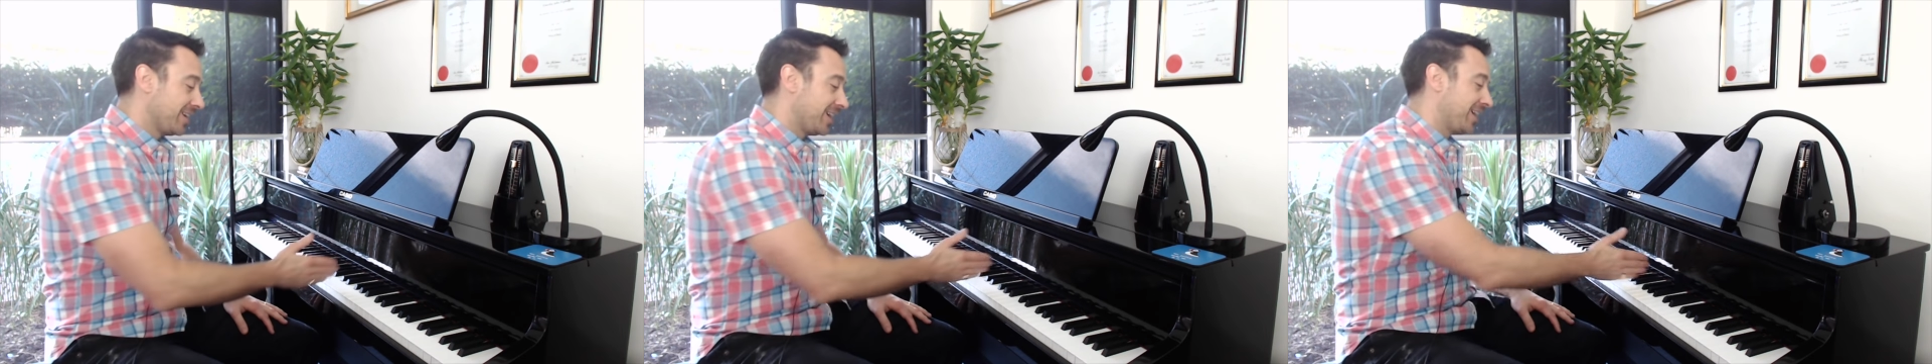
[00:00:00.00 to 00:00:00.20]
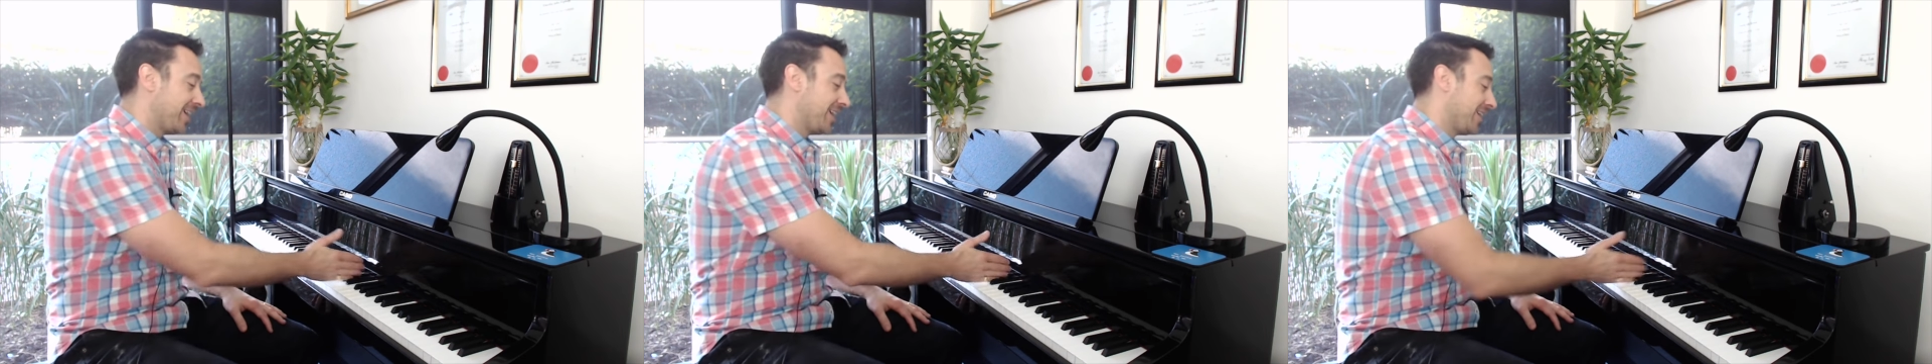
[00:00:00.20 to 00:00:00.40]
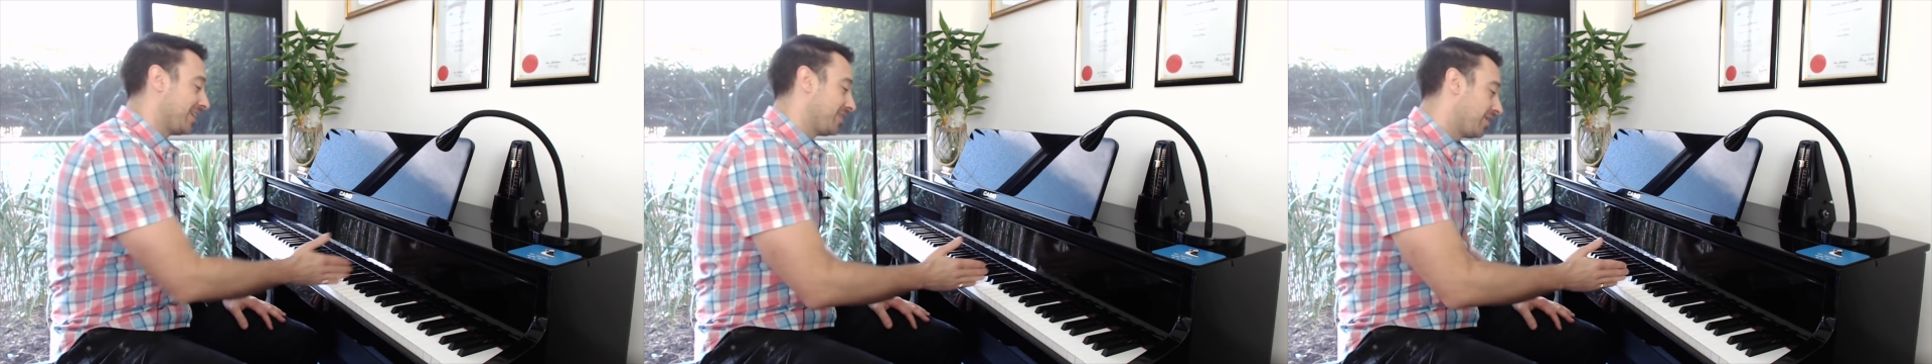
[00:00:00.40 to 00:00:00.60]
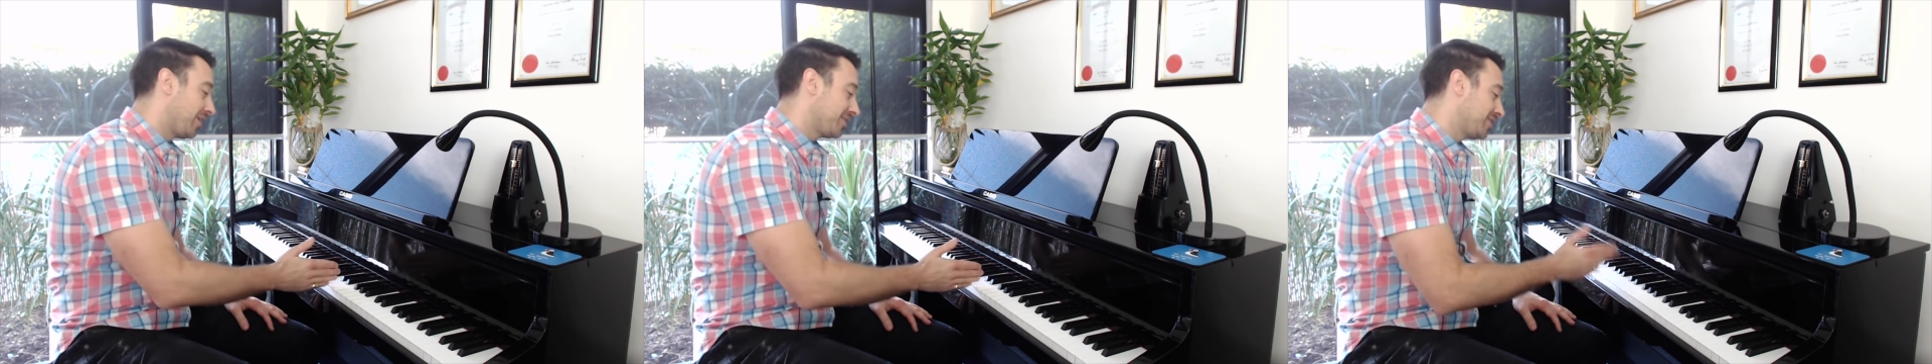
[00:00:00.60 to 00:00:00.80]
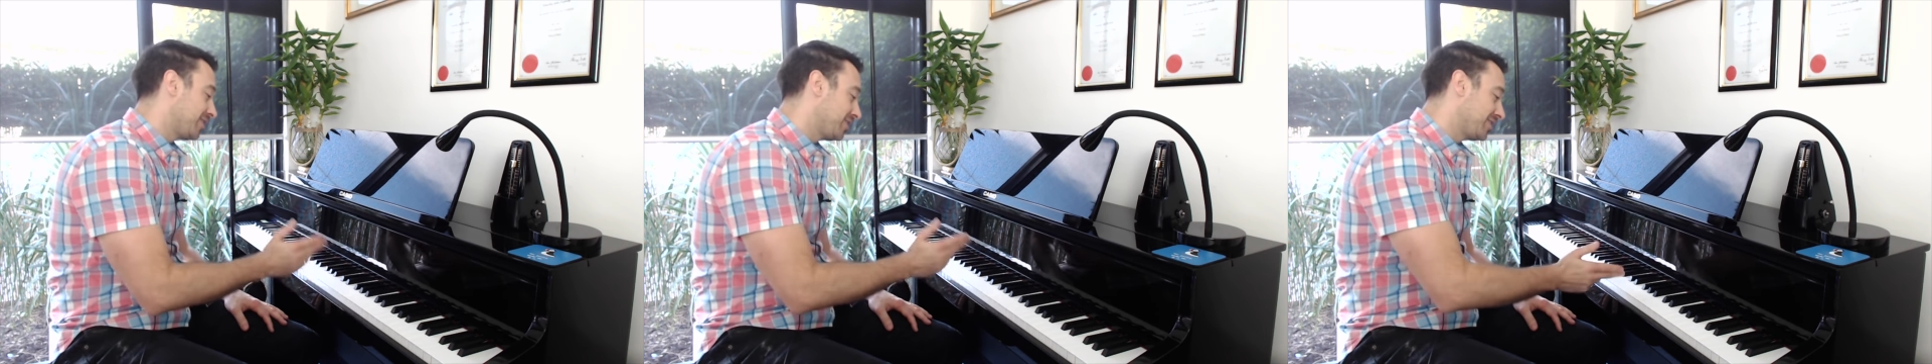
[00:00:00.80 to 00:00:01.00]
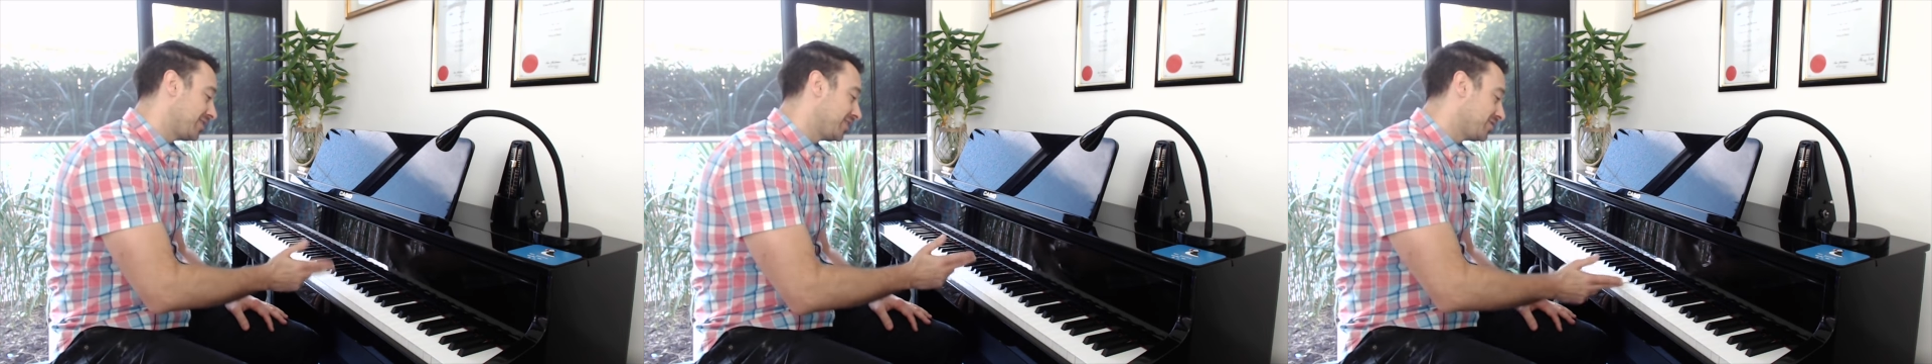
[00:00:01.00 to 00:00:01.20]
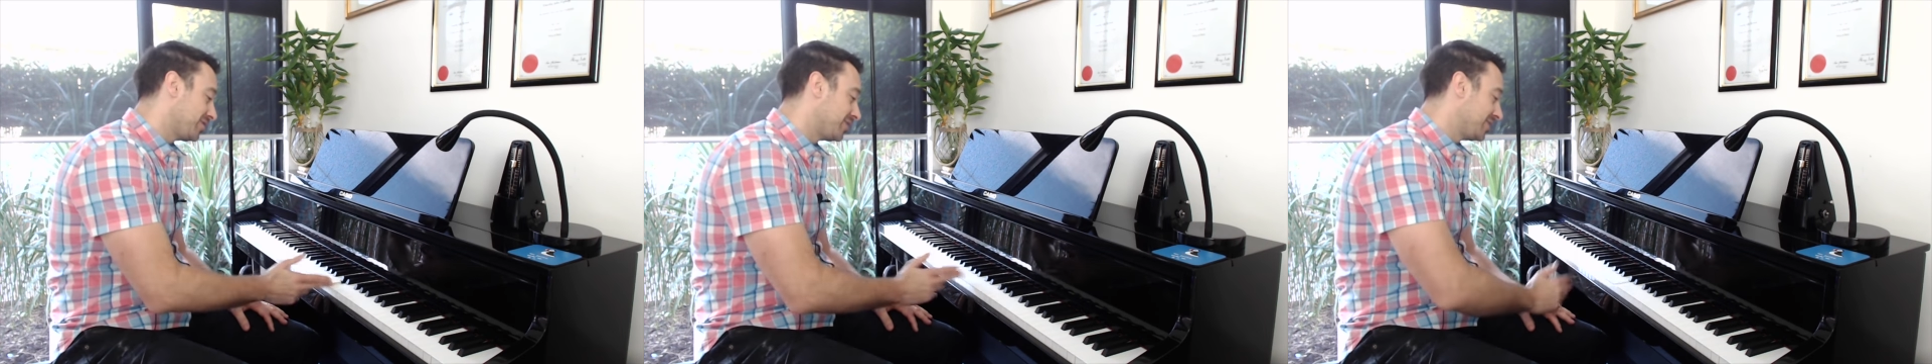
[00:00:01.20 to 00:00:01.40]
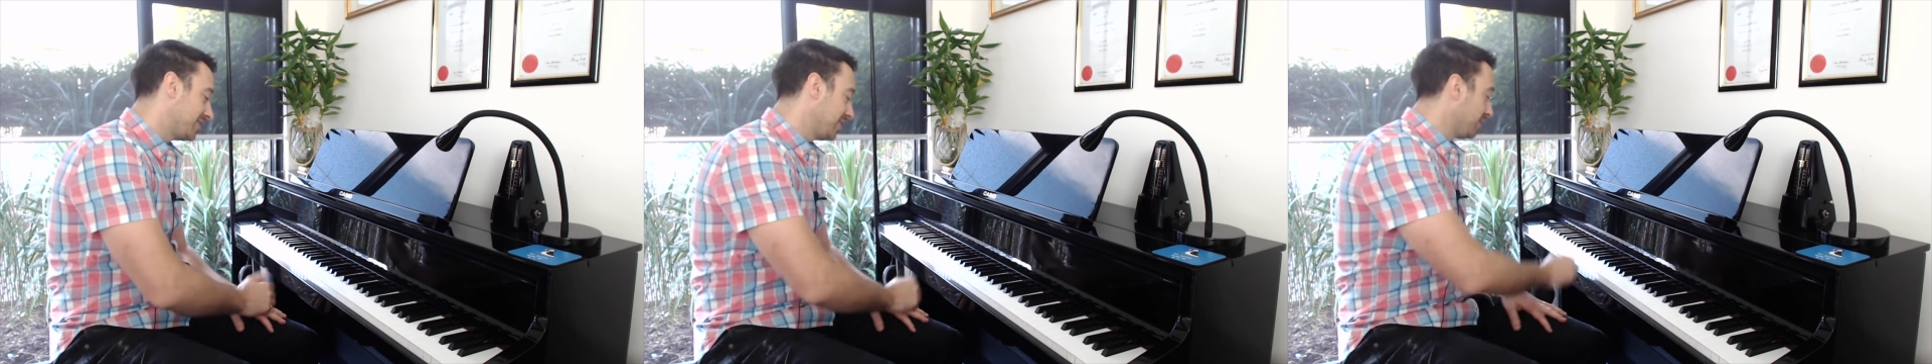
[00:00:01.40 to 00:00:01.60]
I tend to teach
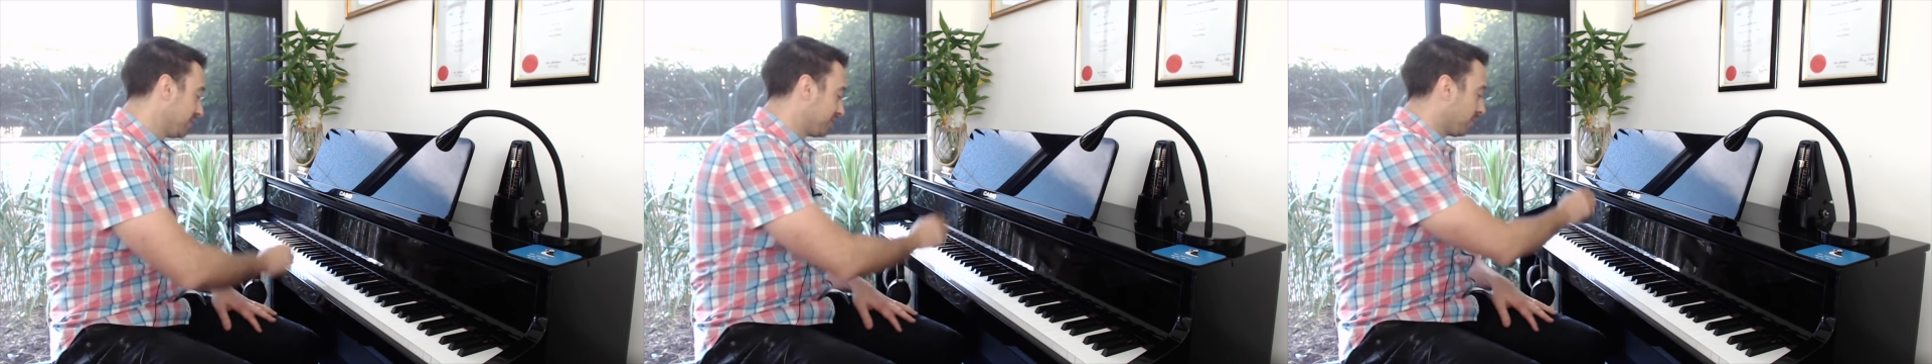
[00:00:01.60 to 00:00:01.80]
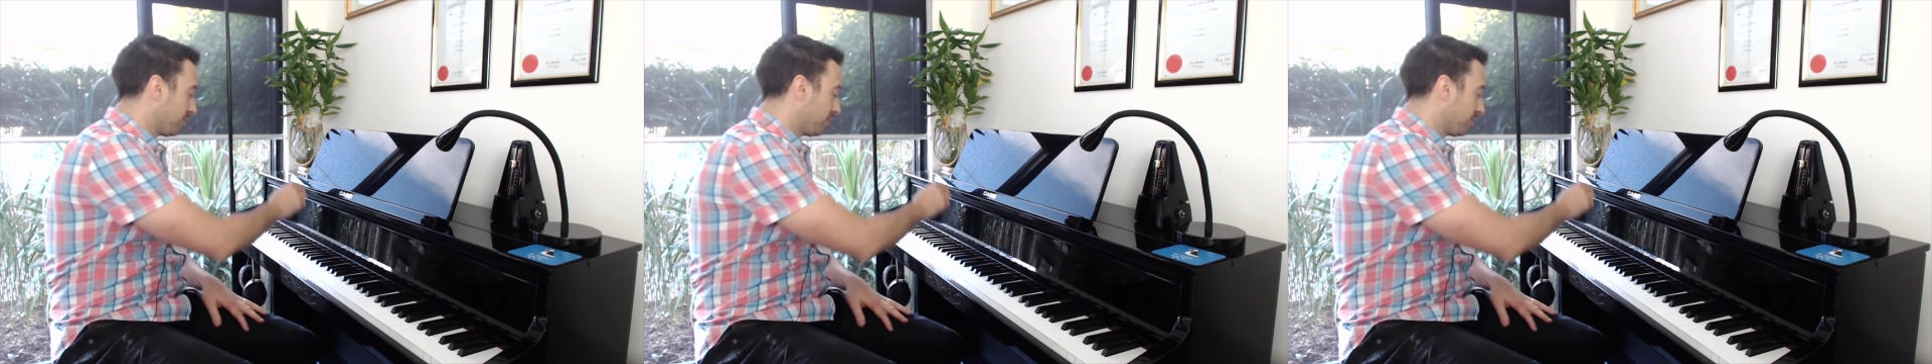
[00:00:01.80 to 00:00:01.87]
the D.